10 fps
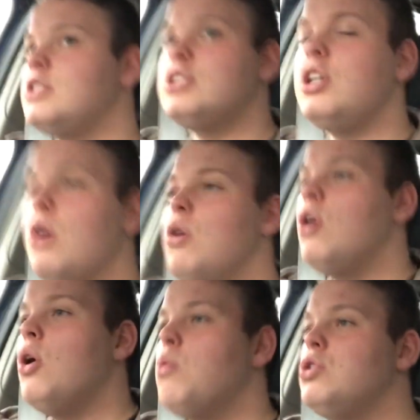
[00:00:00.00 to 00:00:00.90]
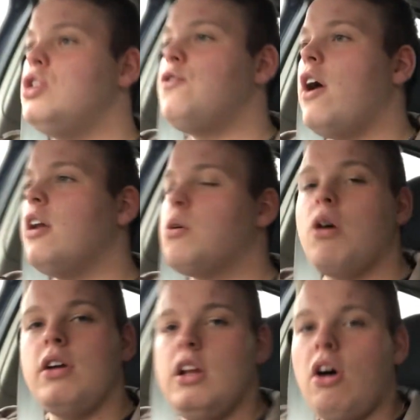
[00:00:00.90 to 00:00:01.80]
So once you've found a
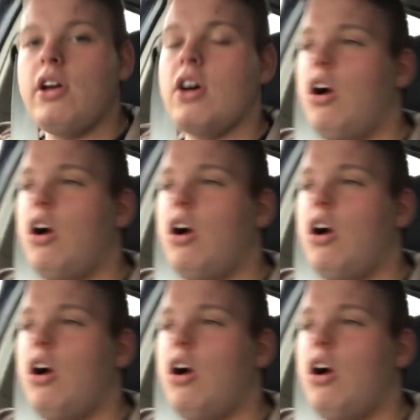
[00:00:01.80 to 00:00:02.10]
quote you like